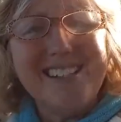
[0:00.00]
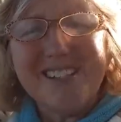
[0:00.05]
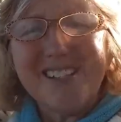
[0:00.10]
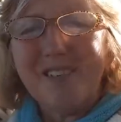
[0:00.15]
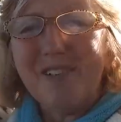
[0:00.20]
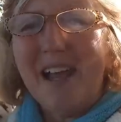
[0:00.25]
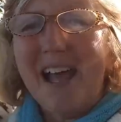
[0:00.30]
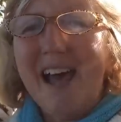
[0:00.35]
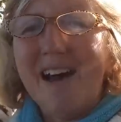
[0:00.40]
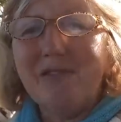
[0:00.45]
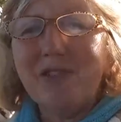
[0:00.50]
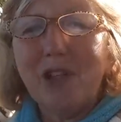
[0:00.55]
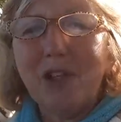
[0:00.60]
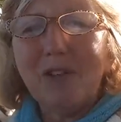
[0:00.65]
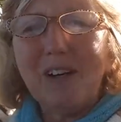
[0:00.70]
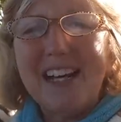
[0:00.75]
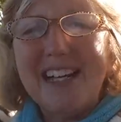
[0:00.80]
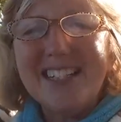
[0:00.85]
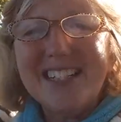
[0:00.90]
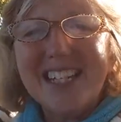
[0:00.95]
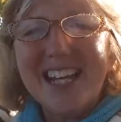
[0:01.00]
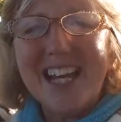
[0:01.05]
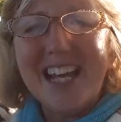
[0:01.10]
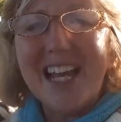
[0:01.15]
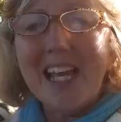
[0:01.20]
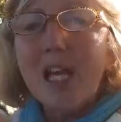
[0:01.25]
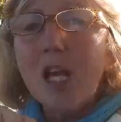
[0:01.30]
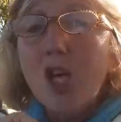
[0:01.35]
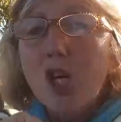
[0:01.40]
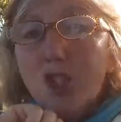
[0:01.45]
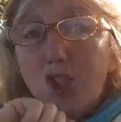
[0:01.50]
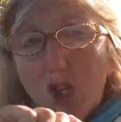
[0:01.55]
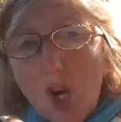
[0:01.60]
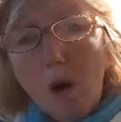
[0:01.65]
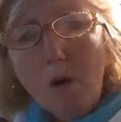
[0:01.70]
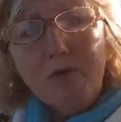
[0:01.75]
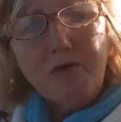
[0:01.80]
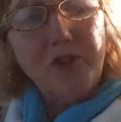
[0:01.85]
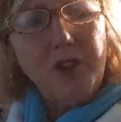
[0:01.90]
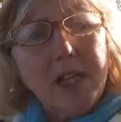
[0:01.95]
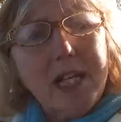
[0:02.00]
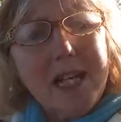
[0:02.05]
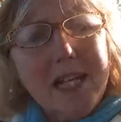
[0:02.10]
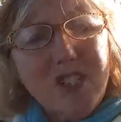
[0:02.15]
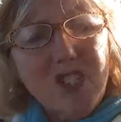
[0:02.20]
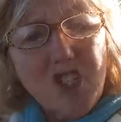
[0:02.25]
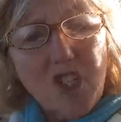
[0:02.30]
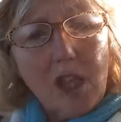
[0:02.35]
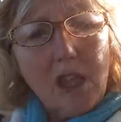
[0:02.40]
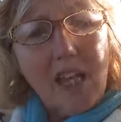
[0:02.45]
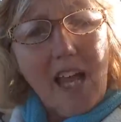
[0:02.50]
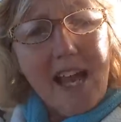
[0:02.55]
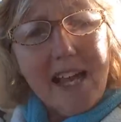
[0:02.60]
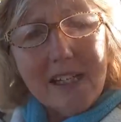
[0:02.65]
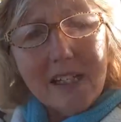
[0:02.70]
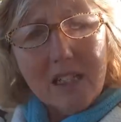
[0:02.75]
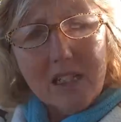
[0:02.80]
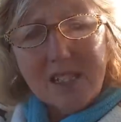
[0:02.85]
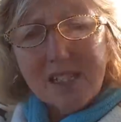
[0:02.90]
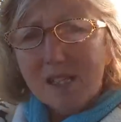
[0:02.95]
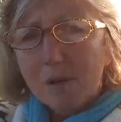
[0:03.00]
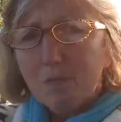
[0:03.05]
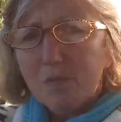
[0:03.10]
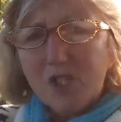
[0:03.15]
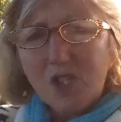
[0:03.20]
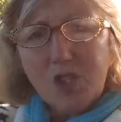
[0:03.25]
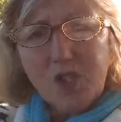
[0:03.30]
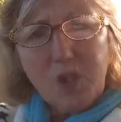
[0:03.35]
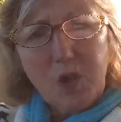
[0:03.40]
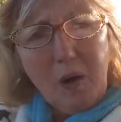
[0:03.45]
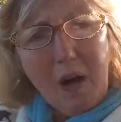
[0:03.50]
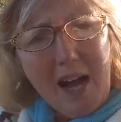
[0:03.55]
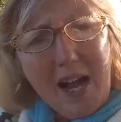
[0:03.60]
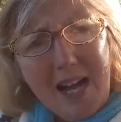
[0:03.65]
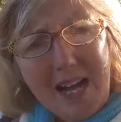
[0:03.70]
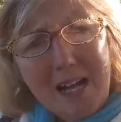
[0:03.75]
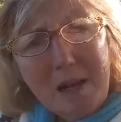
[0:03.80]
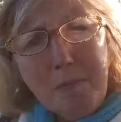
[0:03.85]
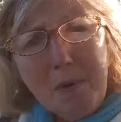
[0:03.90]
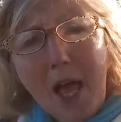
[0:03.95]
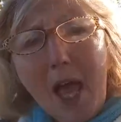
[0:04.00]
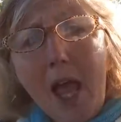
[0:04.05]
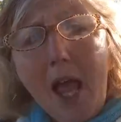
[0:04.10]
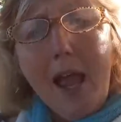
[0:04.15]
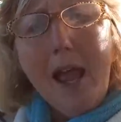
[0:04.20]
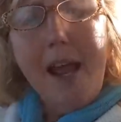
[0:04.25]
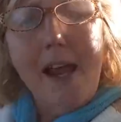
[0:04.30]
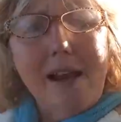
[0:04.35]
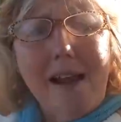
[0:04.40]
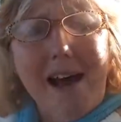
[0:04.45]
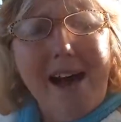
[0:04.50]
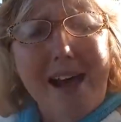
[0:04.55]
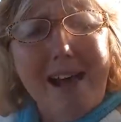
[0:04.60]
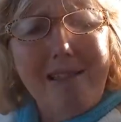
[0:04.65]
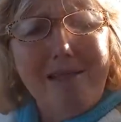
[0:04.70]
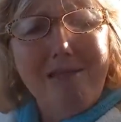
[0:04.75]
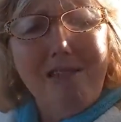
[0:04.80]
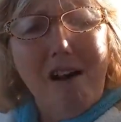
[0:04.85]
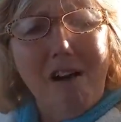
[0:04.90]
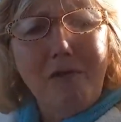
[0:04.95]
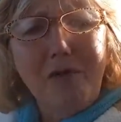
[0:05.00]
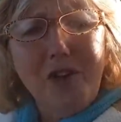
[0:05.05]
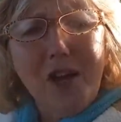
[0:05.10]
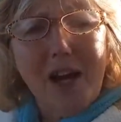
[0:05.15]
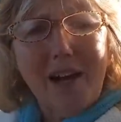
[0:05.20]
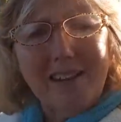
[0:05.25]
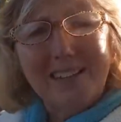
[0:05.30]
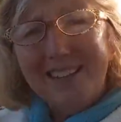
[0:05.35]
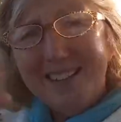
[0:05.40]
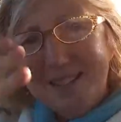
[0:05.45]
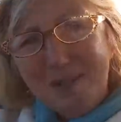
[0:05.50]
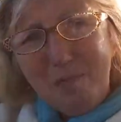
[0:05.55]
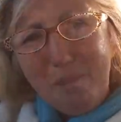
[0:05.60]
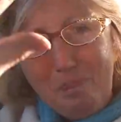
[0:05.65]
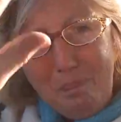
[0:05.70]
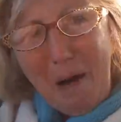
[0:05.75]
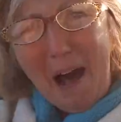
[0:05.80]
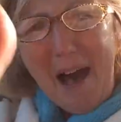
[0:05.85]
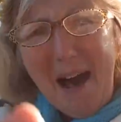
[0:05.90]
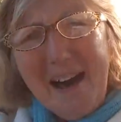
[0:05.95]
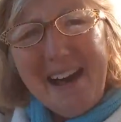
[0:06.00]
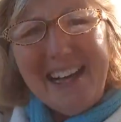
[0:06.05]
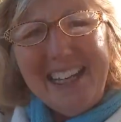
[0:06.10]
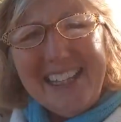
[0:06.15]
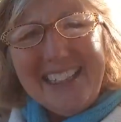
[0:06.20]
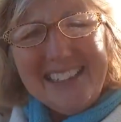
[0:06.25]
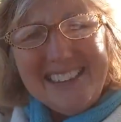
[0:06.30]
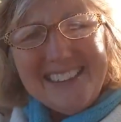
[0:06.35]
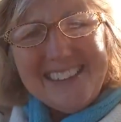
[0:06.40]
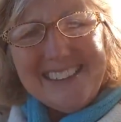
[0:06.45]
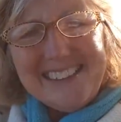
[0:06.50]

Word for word: So have a great day. Don't forget to like and subscribe, and I love you. Bye.